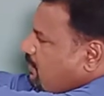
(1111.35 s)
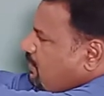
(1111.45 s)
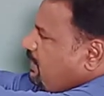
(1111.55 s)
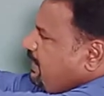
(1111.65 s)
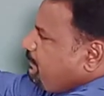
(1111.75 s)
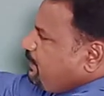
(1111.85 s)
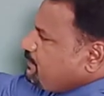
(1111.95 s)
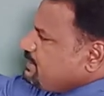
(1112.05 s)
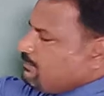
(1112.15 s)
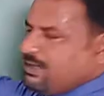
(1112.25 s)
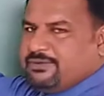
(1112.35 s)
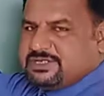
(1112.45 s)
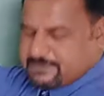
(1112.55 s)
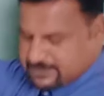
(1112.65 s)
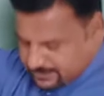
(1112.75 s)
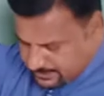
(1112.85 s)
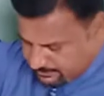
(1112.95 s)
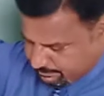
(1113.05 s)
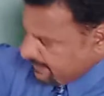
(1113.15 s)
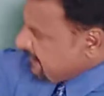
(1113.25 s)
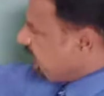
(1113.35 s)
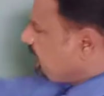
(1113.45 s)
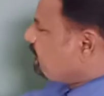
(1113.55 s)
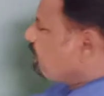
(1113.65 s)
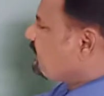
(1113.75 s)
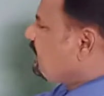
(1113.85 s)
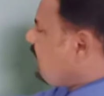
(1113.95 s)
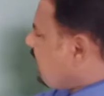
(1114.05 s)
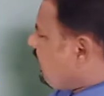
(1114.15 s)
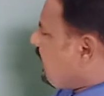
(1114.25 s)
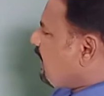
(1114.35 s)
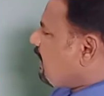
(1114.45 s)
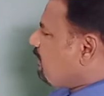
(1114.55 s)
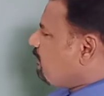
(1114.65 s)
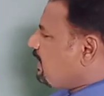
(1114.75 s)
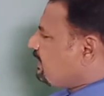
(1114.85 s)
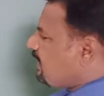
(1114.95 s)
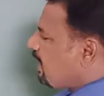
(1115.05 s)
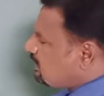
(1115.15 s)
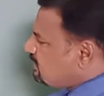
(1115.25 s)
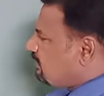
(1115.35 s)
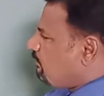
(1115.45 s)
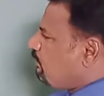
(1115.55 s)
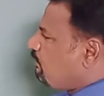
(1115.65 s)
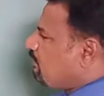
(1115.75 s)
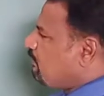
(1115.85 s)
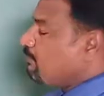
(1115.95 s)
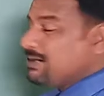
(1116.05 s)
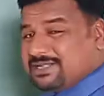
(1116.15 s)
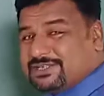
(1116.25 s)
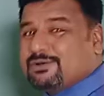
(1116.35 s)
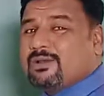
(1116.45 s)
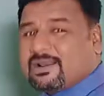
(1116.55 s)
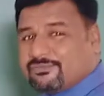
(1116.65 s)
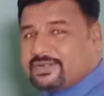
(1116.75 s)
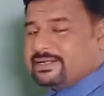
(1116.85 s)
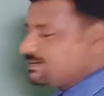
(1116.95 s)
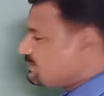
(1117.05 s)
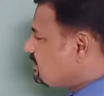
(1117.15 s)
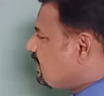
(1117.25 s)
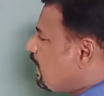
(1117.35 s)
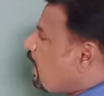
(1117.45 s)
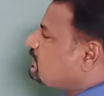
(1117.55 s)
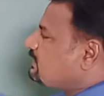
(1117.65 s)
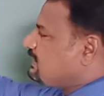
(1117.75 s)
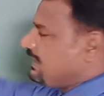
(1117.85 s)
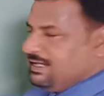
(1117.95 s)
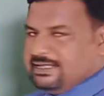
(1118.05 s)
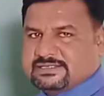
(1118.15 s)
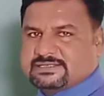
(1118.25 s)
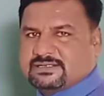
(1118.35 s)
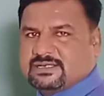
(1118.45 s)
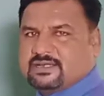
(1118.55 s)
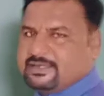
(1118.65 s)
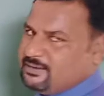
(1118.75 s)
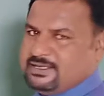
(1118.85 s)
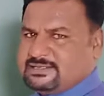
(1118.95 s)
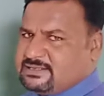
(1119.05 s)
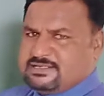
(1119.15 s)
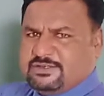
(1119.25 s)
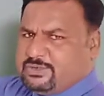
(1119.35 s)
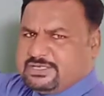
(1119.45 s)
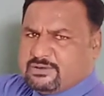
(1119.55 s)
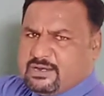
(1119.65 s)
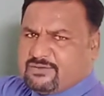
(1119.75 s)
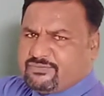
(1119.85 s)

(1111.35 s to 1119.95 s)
reproducing by which method? Budding. Other multicellular fungus other than yeast. Yeast is unicellular